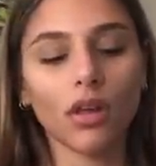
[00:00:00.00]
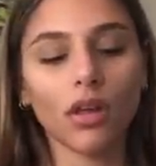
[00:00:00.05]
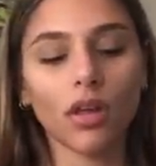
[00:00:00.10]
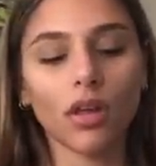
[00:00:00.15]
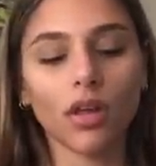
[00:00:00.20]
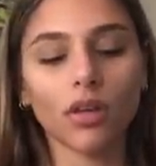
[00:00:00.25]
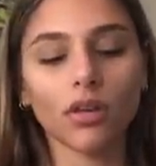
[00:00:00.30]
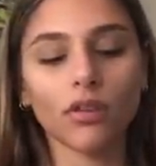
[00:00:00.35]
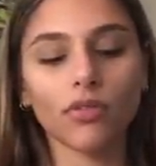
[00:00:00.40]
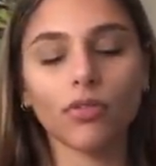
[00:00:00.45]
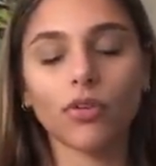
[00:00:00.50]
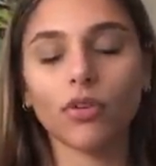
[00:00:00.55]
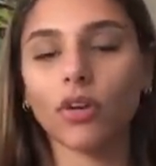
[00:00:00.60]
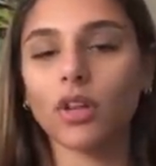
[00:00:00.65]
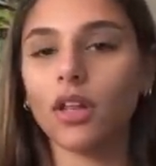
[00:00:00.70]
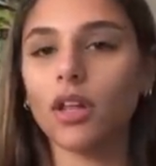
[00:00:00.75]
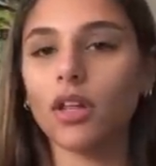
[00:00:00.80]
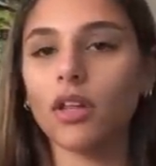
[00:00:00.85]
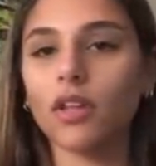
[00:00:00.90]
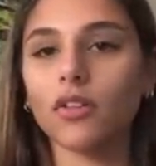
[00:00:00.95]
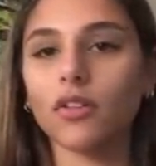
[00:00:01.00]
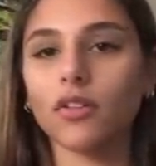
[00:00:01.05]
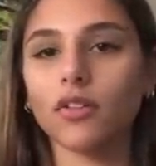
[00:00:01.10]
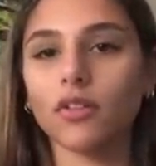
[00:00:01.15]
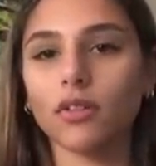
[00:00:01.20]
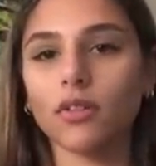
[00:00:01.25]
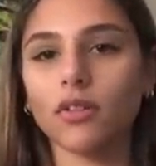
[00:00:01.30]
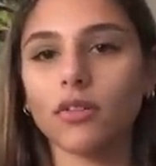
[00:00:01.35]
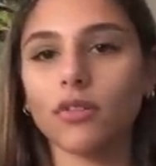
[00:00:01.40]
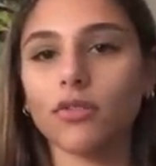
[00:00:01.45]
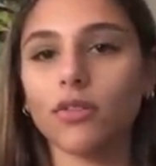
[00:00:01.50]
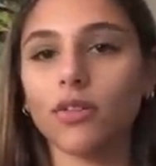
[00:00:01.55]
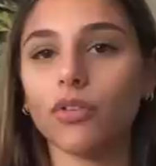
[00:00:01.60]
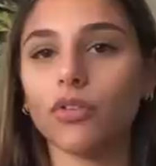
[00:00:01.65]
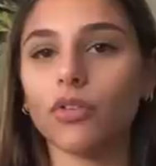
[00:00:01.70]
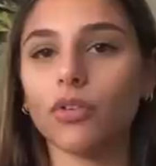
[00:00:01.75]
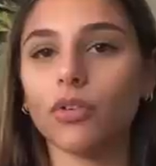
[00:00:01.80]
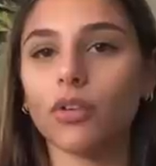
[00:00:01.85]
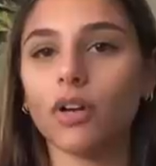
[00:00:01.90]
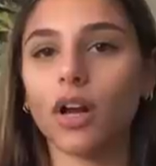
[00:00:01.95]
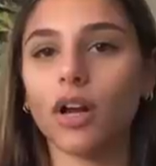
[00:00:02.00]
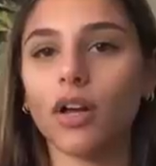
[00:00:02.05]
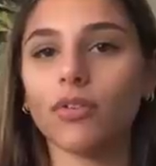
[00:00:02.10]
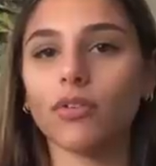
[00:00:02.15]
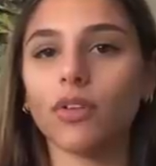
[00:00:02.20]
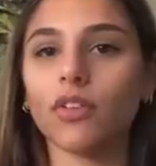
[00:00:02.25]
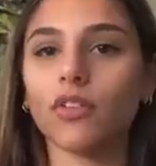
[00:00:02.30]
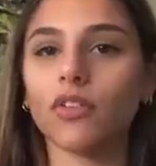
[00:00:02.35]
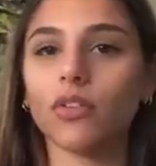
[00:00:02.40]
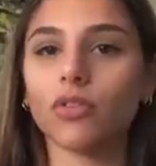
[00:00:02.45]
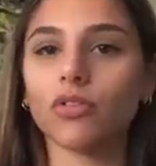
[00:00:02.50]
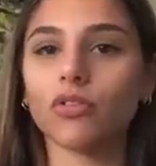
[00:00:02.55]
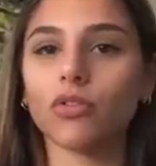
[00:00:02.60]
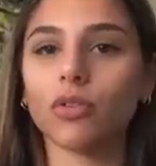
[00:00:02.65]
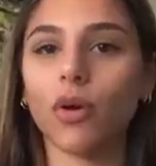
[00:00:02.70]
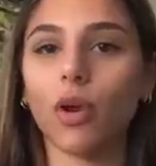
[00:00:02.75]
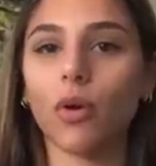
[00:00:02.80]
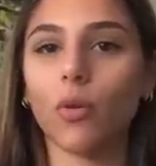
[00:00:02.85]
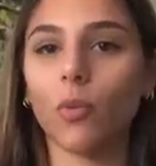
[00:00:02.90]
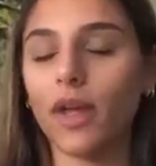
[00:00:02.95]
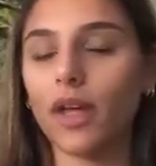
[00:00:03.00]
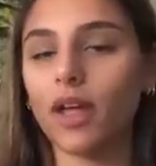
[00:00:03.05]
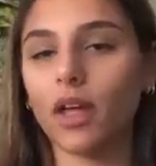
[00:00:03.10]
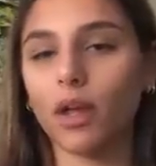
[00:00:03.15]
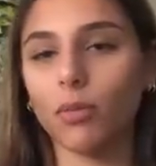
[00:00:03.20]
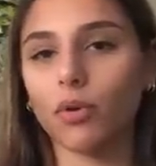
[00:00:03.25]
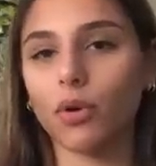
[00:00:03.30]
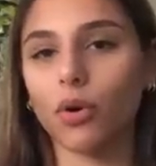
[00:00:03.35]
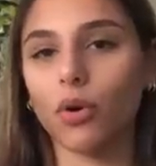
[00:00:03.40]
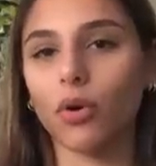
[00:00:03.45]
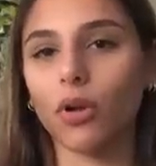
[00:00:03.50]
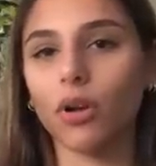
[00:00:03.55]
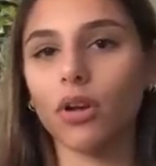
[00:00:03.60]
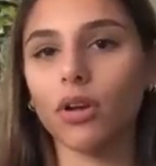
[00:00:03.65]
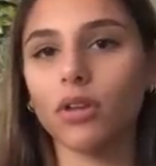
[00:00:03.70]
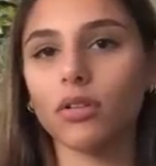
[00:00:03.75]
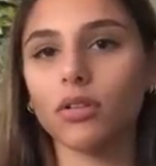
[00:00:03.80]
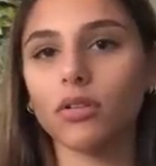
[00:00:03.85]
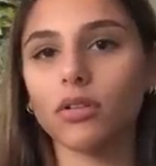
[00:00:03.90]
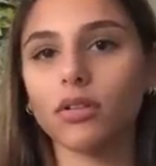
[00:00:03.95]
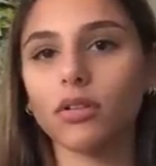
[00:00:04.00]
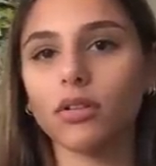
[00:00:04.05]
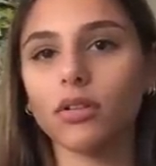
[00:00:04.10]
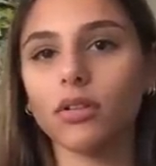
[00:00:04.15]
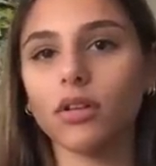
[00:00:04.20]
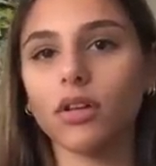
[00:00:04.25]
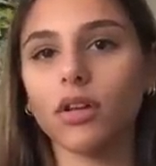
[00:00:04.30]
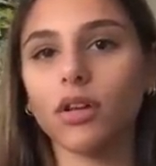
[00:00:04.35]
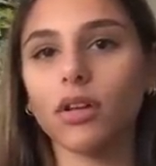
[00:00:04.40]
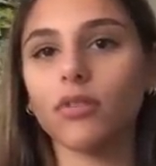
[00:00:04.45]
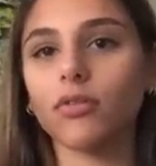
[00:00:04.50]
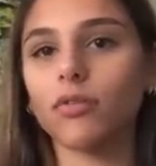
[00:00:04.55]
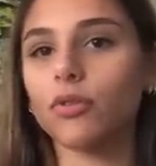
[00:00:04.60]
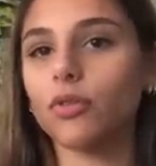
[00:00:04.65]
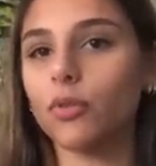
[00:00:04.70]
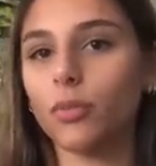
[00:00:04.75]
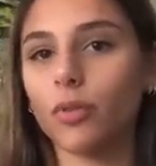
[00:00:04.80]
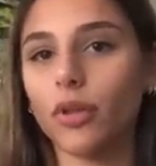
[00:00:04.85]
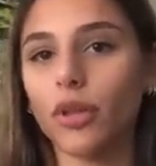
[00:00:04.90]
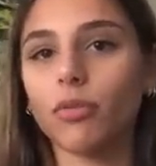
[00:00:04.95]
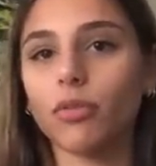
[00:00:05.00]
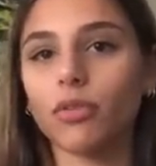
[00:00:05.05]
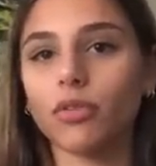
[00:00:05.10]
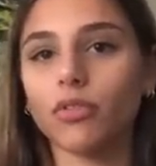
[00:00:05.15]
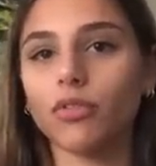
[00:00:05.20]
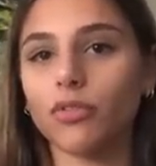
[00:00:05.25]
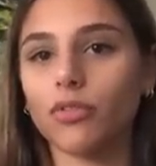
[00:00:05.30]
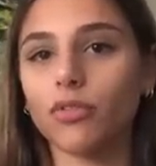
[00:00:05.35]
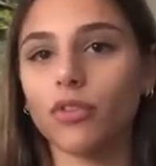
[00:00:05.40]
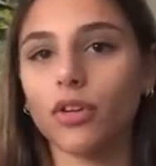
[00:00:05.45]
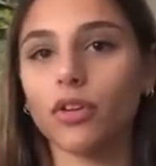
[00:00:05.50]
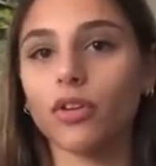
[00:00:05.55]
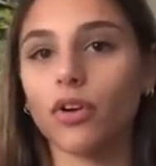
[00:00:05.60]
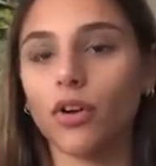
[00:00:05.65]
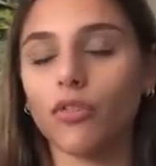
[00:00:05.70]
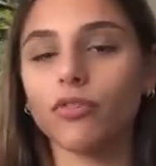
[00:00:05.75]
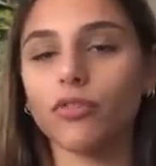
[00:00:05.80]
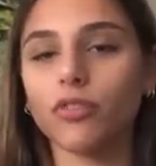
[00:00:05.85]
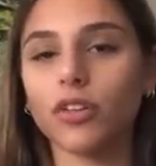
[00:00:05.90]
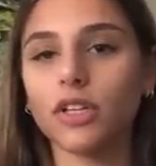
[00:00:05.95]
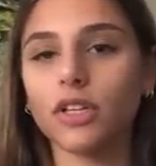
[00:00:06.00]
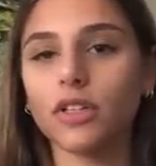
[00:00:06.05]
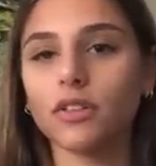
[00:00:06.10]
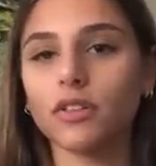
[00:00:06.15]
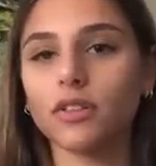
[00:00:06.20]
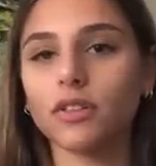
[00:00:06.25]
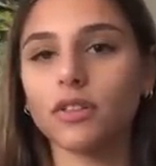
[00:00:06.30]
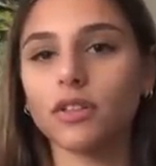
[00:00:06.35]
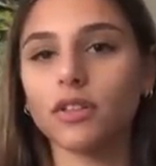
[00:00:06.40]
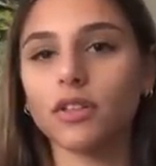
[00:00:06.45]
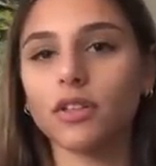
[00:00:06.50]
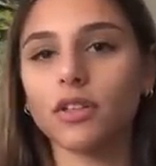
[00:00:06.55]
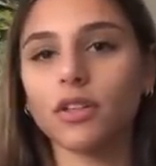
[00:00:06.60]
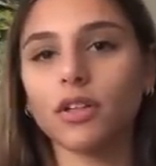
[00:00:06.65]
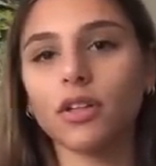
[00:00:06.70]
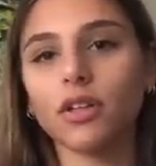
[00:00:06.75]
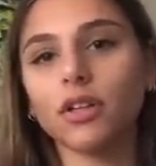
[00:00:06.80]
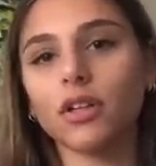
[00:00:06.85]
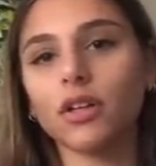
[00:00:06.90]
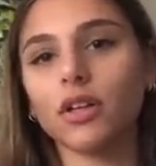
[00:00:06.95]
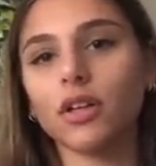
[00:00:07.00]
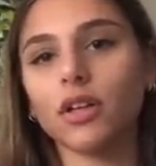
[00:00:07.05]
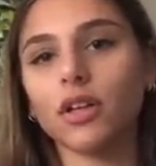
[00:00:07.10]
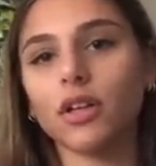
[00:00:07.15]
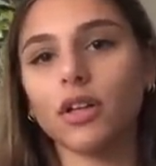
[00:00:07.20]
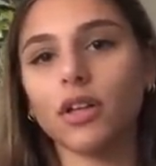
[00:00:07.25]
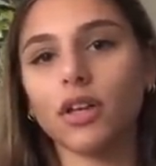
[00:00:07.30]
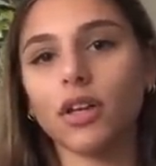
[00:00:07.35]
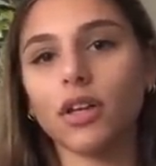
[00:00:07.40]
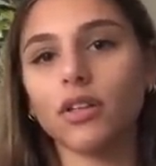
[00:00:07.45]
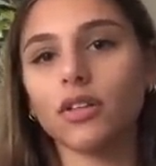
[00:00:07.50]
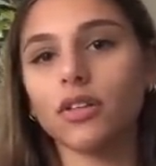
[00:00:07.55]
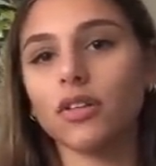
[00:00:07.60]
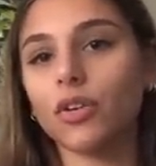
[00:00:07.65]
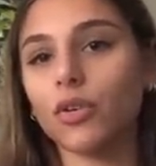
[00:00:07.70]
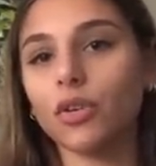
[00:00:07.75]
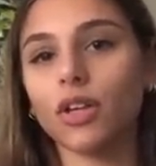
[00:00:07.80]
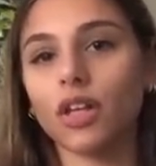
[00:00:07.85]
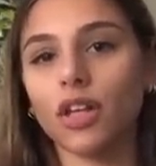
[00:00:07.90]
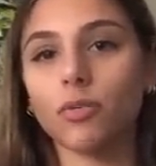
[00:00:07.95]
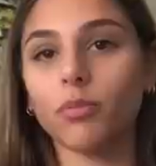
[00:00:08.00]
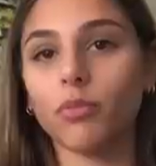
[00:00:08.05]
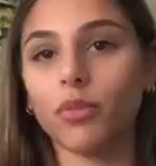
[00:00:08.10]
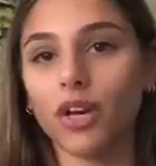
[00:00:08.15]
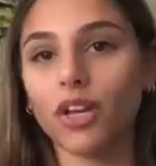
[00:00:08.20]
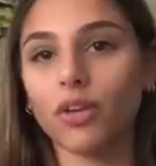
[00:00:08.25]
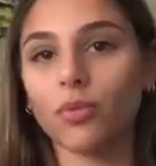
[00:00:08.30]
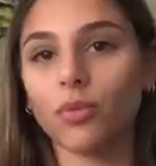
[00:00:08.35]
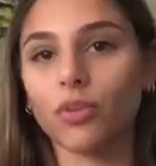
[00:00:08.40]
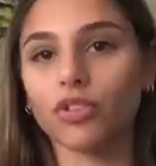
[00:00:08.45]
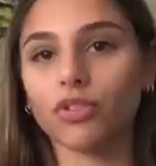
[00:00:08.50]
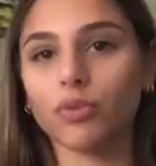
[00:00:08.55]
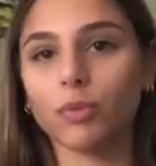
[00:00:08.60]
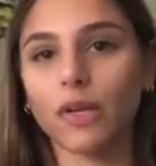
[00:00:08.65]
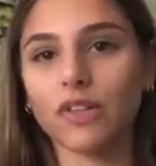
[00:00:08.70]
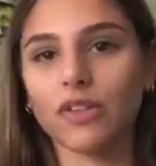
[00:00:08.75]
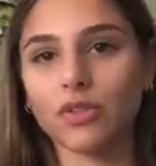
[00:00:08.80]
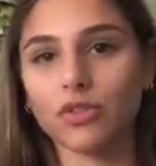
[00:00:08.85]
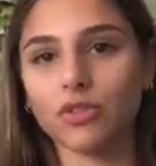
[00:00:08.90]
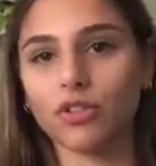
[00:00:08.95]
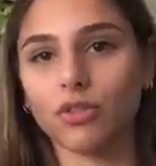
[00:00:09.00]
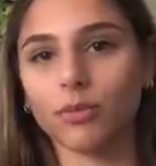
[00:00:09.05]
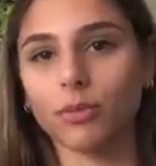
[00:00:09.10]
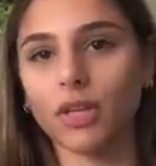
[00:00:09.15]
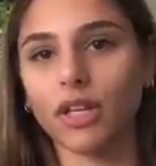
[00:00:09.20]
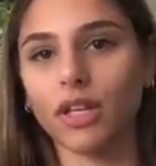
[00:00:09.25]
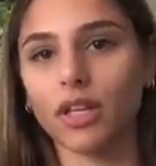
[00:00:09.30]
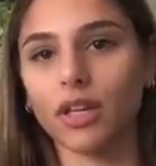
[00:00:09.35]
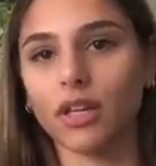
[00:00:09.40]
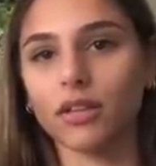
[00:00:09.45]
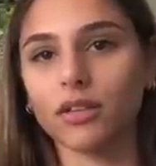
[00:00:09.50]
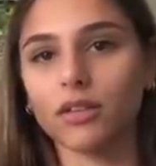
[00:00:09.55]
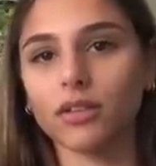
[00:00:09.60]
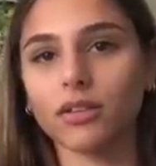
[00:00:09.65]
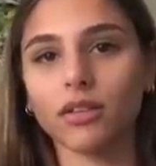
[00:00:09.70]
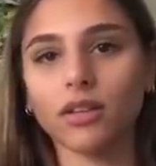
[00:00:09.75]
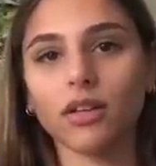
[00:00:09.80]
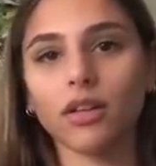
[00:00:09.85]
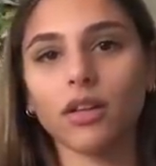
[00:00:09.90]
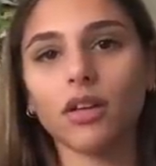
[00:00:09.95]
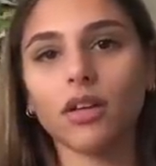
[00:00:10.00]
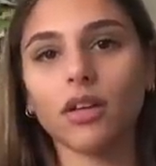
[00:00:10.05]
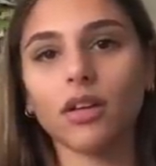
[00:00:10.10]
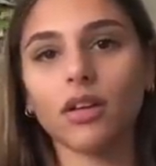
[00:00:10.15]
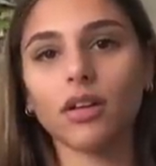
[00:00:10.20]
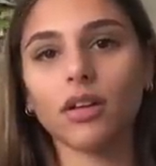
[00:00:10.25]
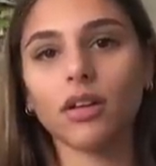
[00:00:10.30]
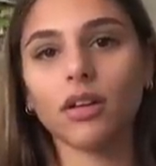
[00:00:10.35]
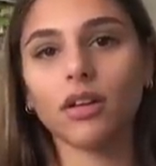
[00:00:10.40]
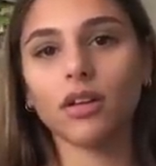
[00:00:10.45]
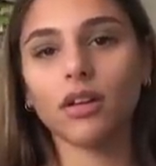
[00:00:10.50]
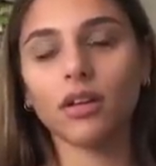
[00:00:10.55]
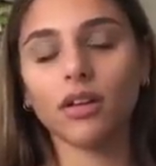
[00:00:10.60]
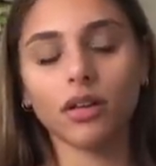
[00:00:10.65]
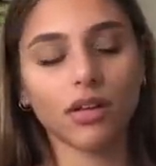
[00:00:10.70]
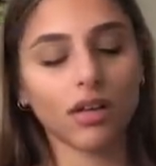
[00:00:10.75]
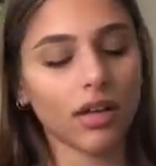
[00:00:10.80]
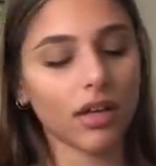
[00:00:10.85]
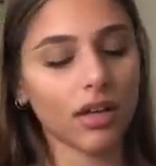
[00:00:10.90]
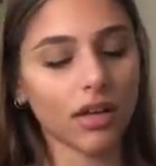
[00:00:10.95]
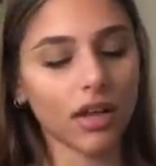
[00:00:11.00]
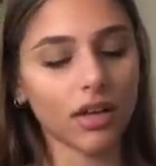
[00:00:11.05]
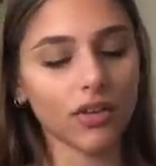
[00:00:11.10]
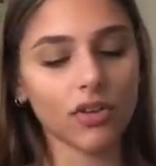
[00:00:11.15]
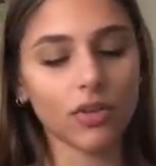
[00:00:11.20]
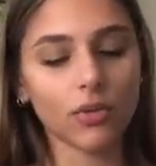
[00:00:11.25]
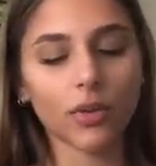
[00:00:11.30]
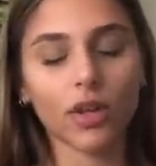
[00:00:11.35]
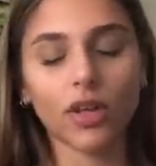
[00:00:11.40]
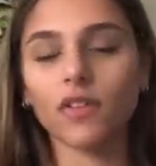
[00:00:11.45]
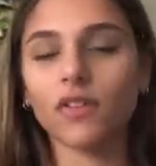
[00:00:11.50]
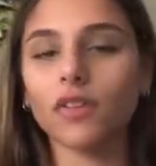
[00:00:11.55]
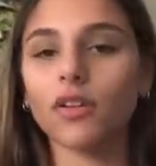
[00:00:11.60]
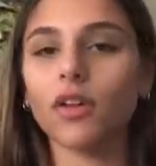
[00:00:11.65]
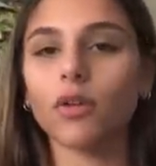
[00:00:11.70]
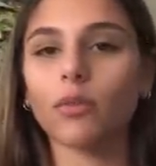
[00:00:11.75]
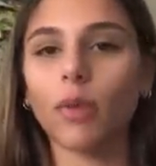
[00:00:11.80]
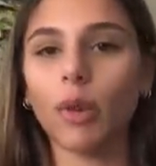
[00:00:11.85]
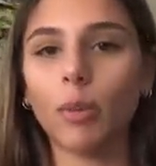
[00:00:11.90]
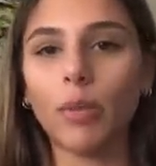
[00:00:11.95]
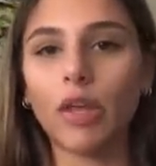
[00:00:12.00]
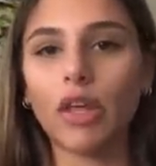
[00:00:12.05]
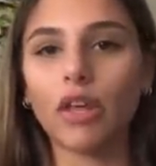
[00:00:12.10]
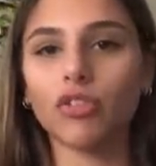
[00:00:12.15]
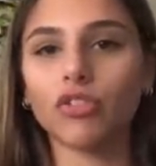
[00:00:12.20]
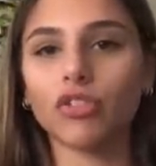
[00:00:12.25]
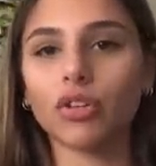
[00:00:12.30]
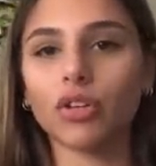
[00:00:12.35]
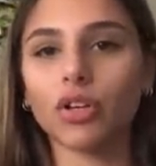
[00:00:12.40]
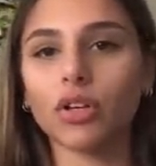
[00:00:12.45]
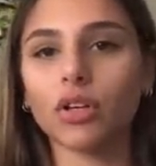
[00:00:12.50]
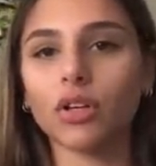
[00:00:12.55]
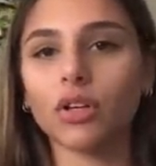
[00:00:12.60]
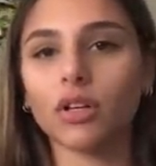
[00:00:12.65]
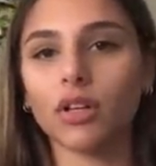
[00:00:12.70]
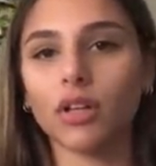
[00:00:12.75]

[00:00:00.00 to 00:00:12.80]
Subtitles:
And for this photograph, it's also a wake-up call to people to feel confident and not get brainwashed by social media. And as you can see on my picture,